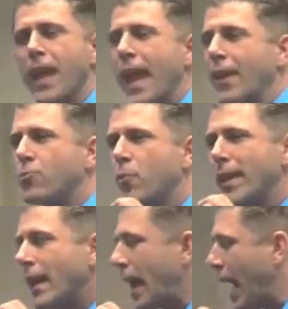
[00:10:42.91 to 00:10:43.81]
and
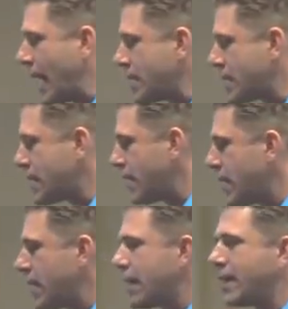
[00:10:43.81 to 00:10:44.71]
realize
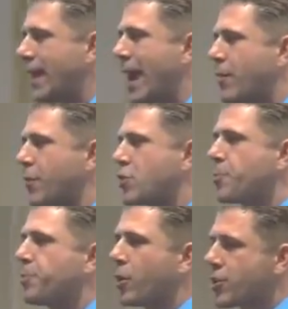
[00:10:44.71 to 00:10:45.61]
that the average
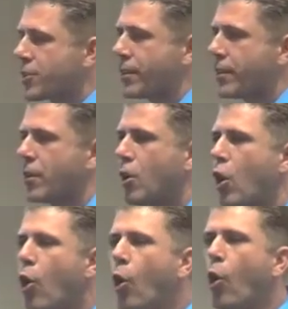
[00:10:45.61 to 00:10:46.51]
person
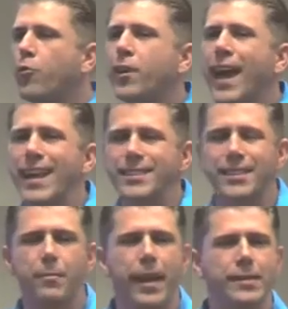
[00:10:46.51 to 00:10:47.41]

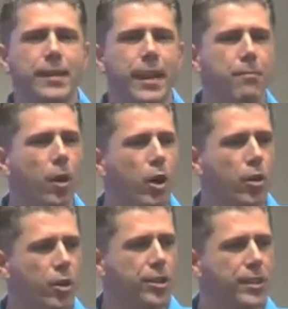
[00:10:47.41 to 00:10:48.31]
overestimates him or
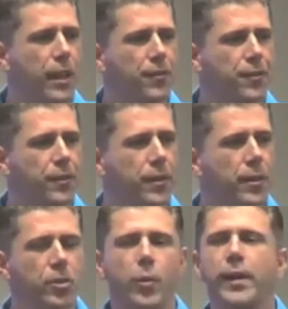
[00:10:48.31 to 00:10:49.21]
herself
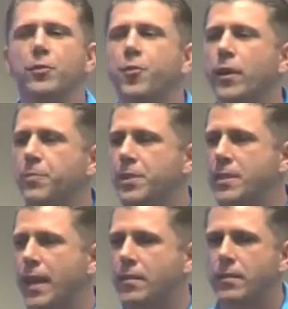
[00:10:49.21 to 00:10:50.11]
20 to 40
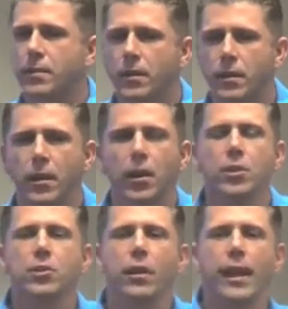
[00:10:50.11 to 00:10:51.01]
percent.
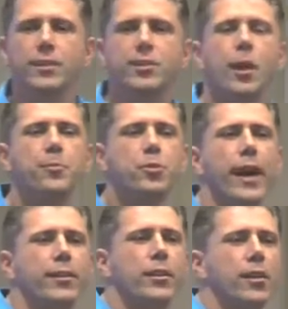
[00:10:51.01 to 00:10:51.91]
So let's
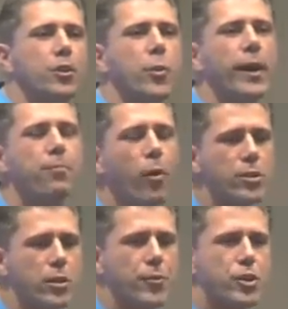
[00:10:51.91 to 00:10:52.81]
subtract another 20
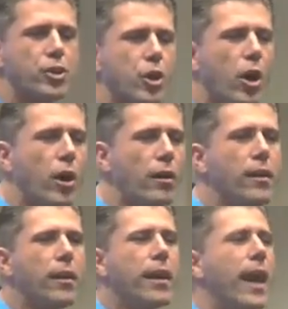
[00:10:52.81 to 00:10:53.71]
points of your
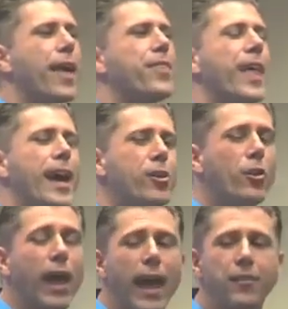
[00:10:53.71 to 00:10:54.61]
score, and then
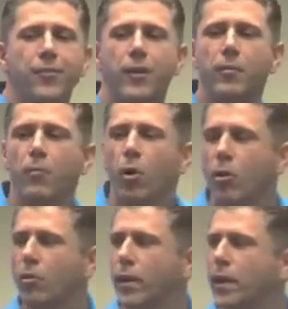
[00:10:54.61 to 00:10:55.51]
you'll have a
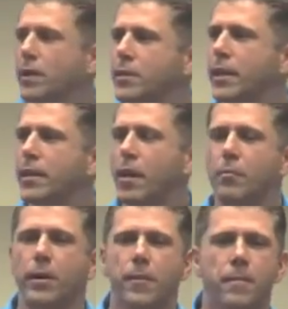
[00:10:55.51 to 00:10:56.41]
more realistic
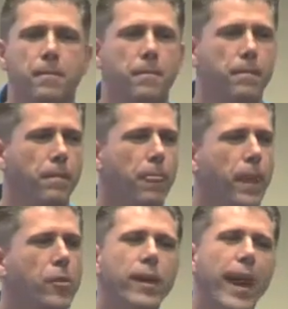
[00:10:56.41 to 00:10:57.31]
number.
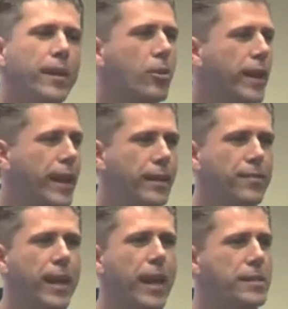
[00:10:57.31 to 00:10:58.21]
You can't go
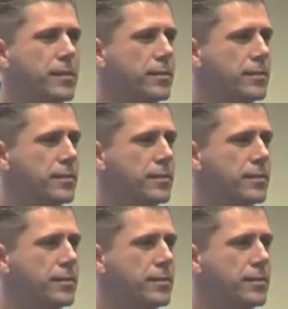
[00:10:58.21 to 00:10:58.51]
negative, guys.